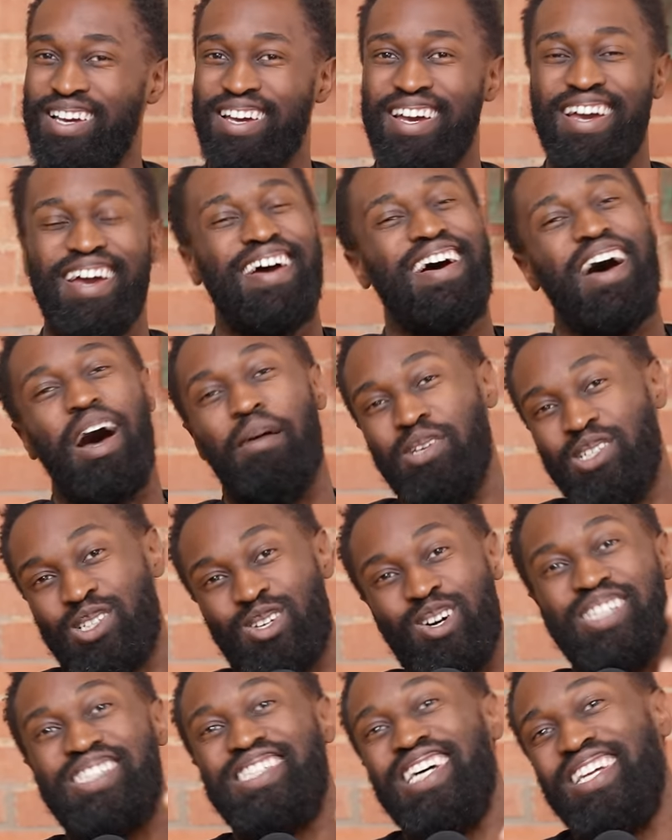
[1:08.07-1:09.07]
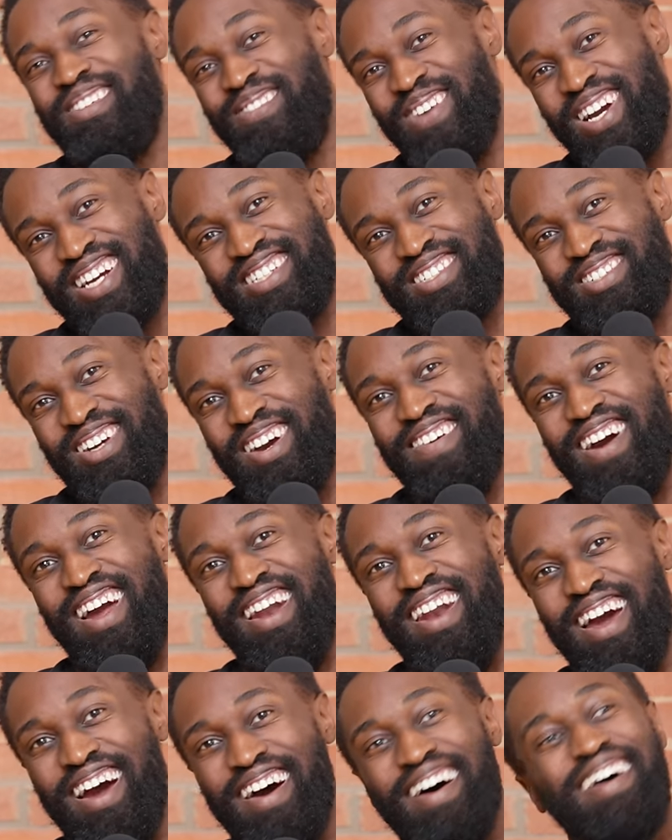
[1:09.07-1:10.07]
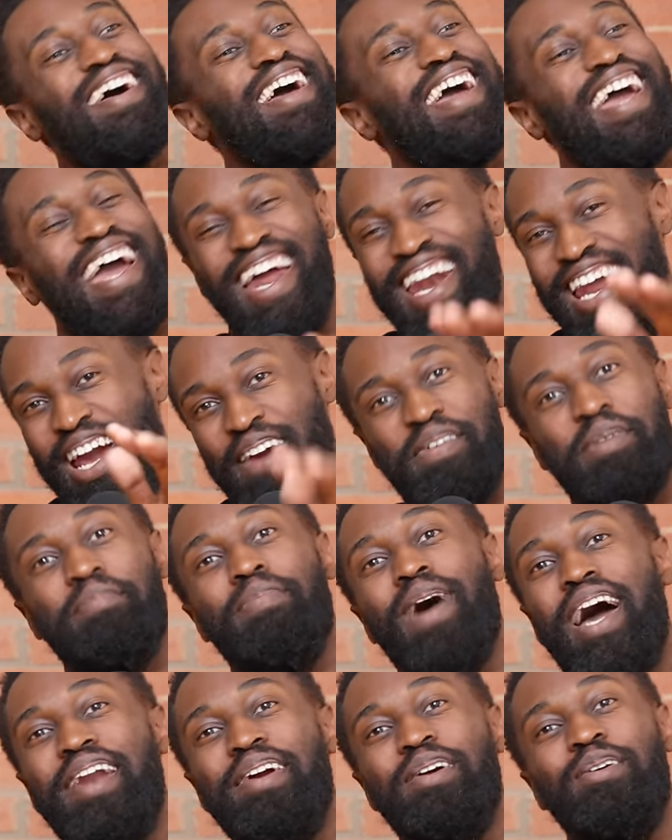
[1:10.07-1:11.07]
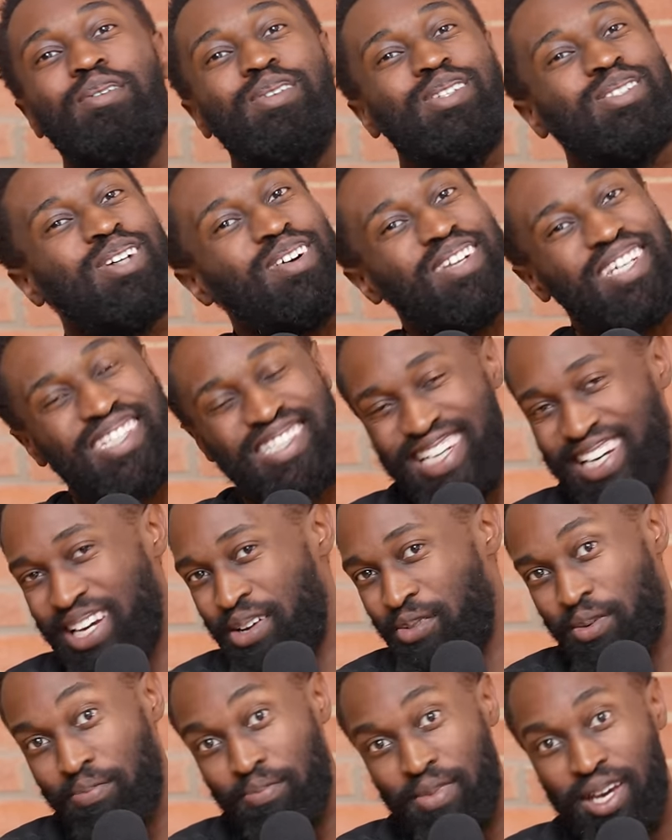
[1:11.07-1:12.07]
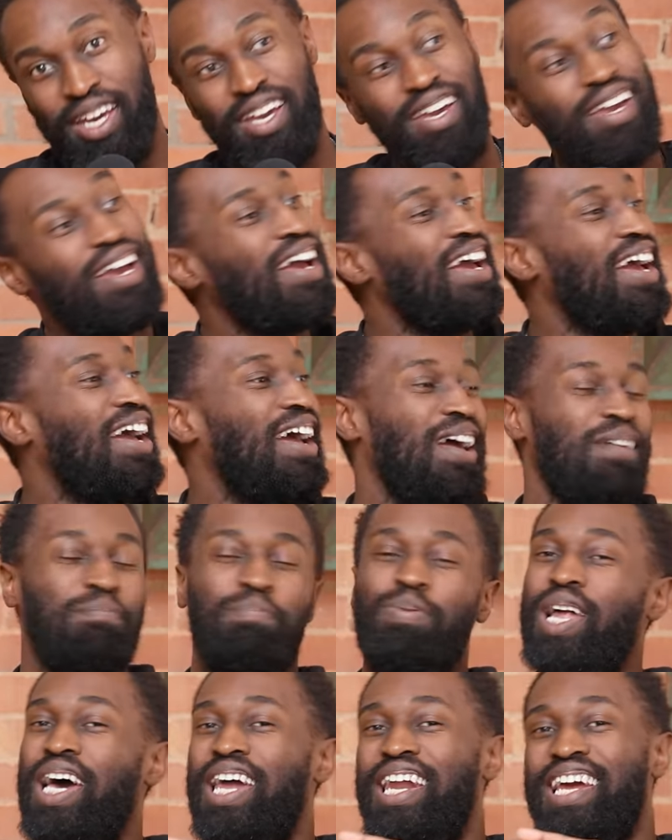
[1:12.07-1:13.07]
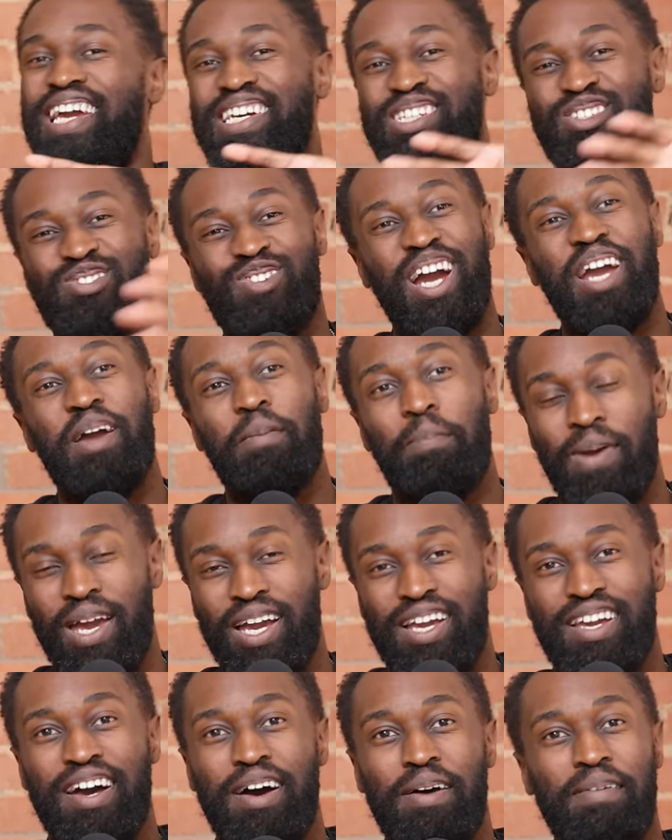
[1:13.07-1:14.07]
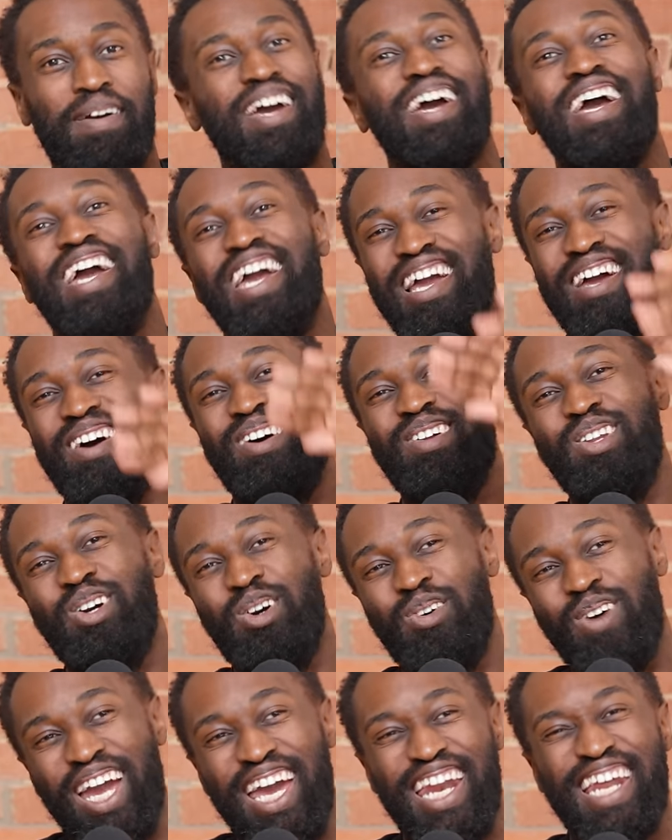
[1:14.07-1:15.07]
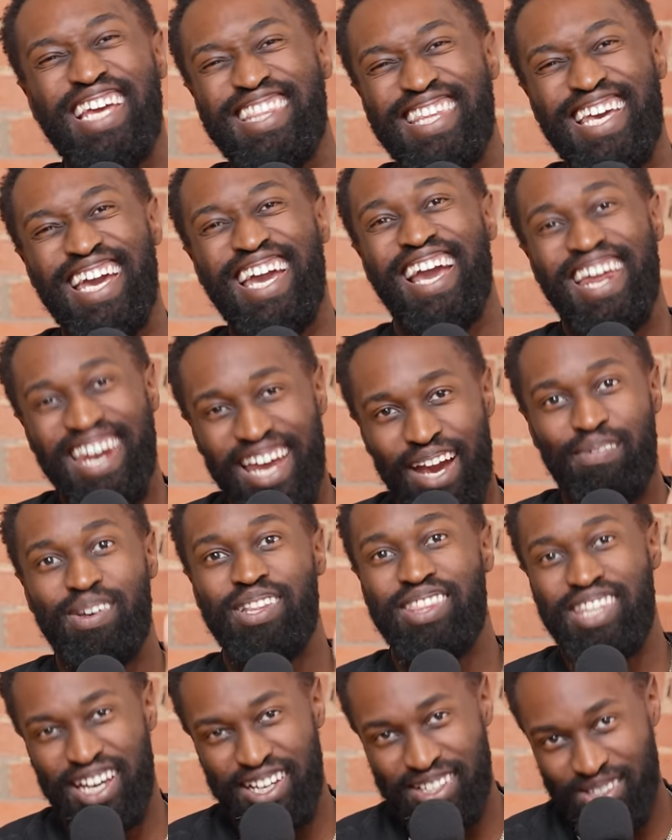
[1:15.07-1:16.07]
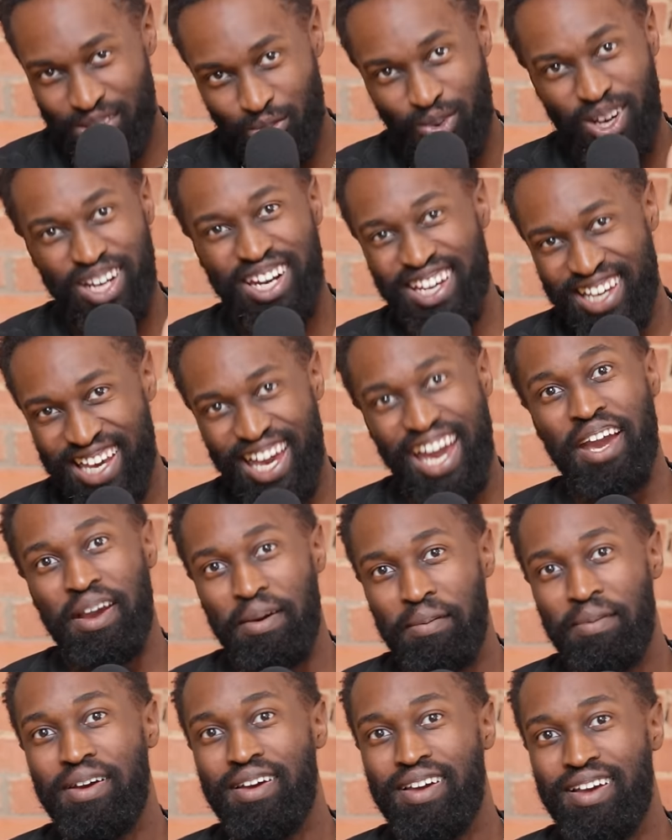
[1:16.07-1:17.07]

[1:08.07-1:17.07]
Man, I'm just going to set the record straight right now. And everybody who was on the team with me and played against Ray at pickup, he going to do anything and everything to win the game.